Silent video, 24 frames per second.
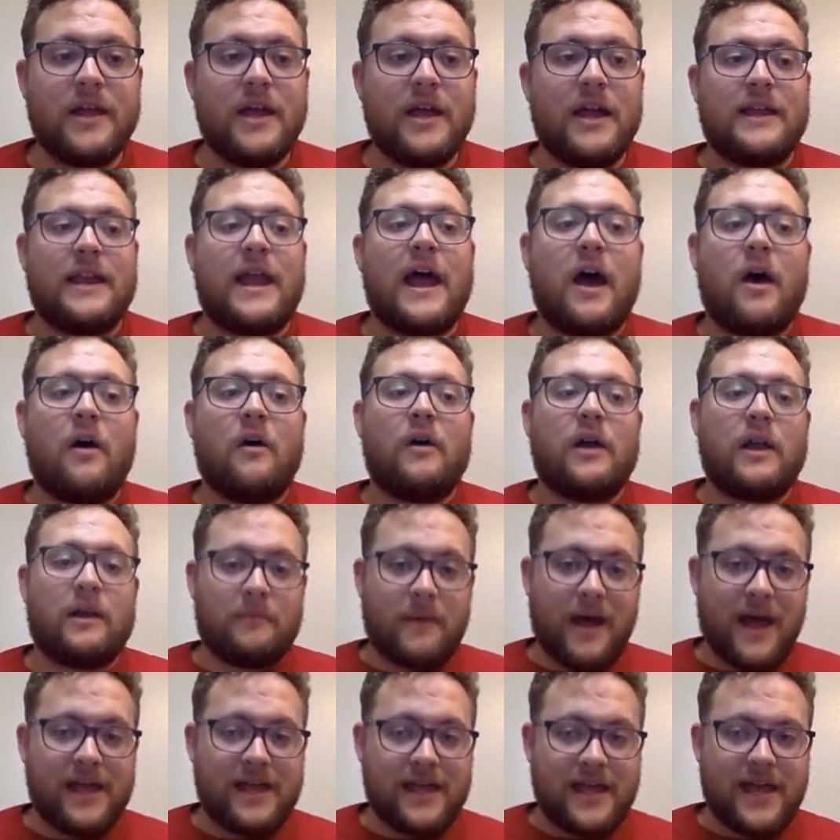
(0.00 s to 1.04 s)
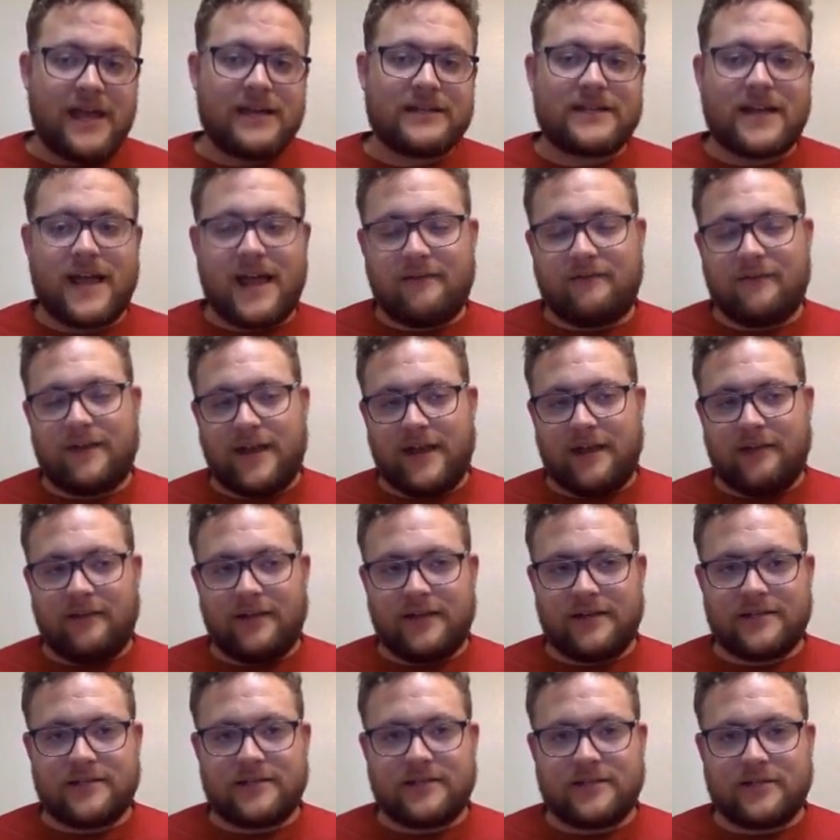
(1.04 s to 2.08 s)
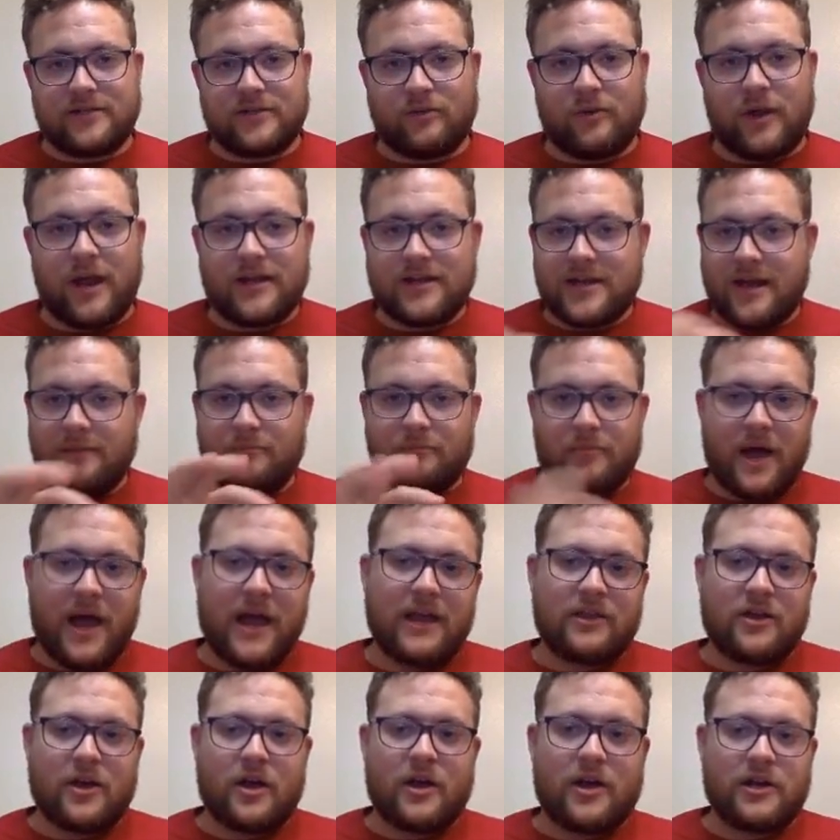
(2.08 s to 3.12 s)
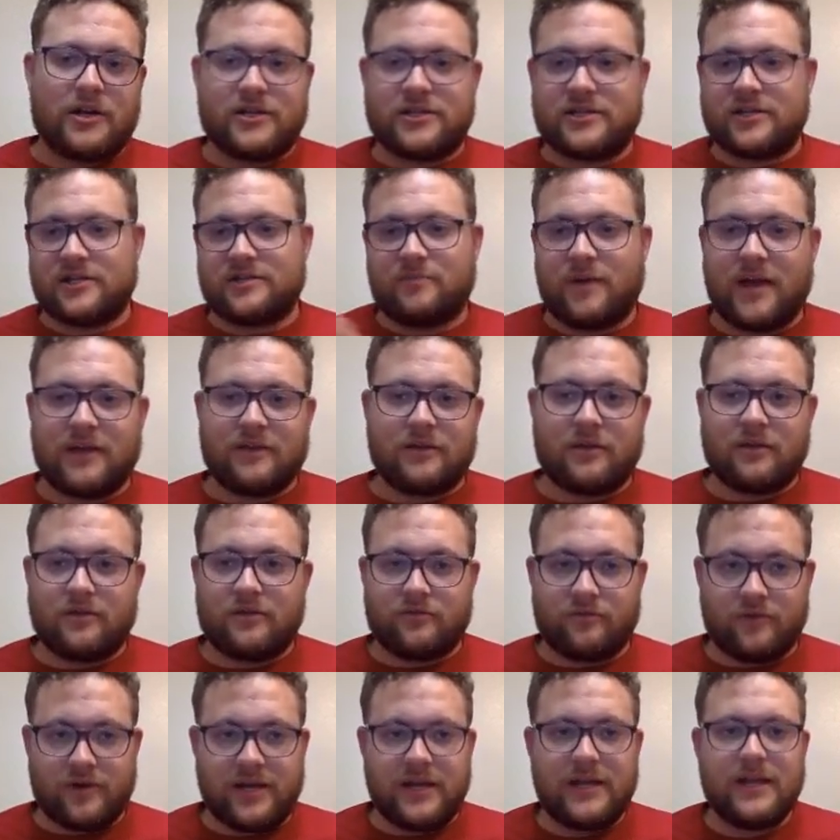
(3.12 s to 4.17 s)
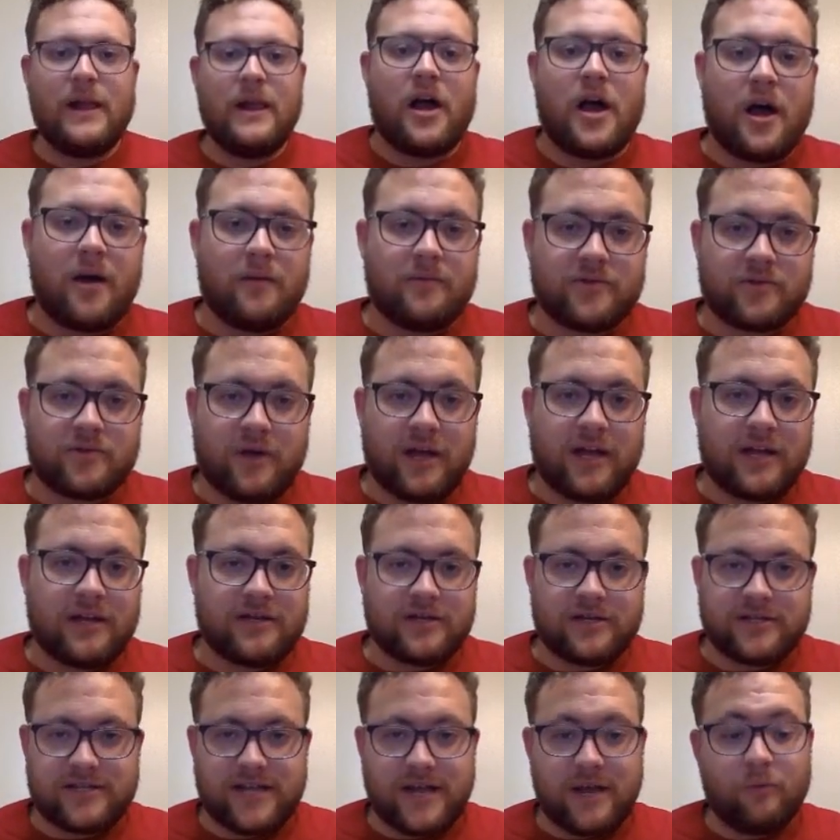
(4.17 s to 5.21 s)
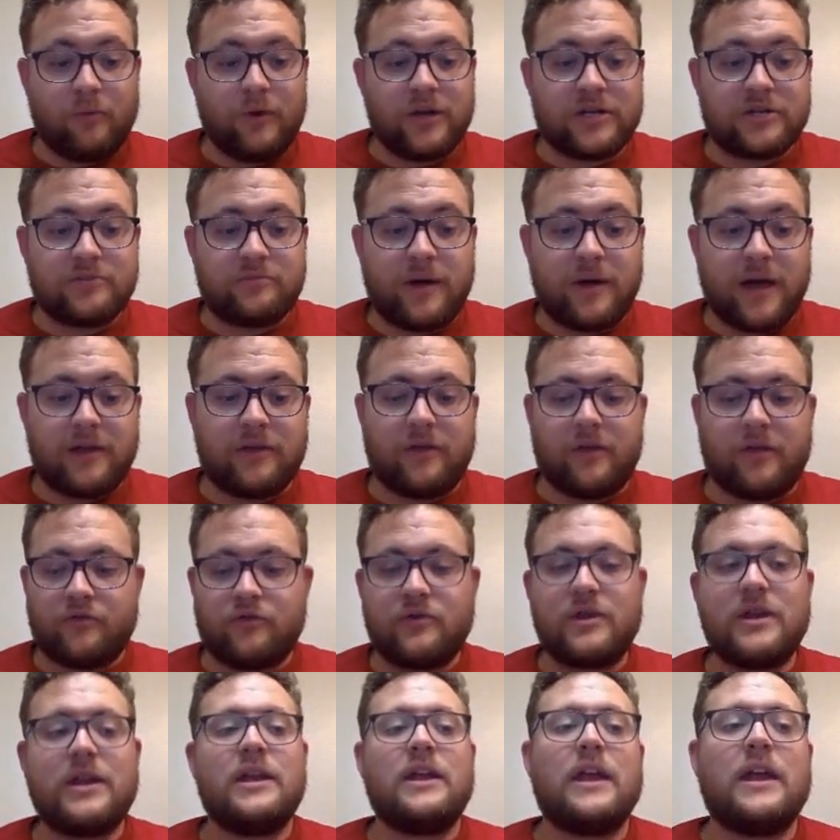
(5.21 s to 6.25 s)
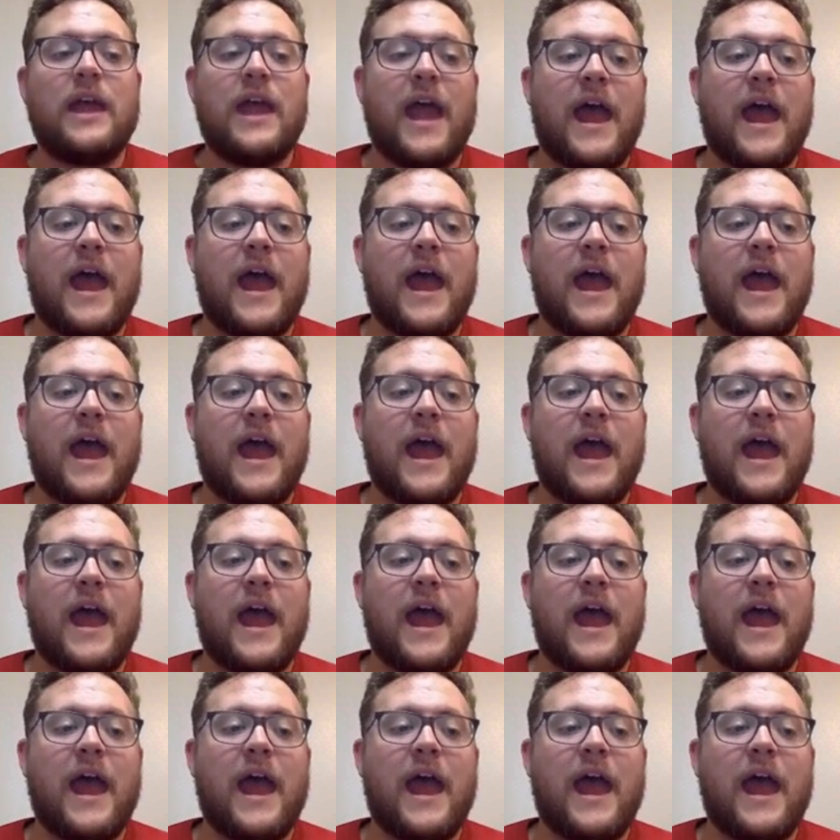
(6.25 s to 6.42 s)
Now, in my case, I have an alias, so when I type Python, it just says Python 3. Um, so I can just say which Python 3.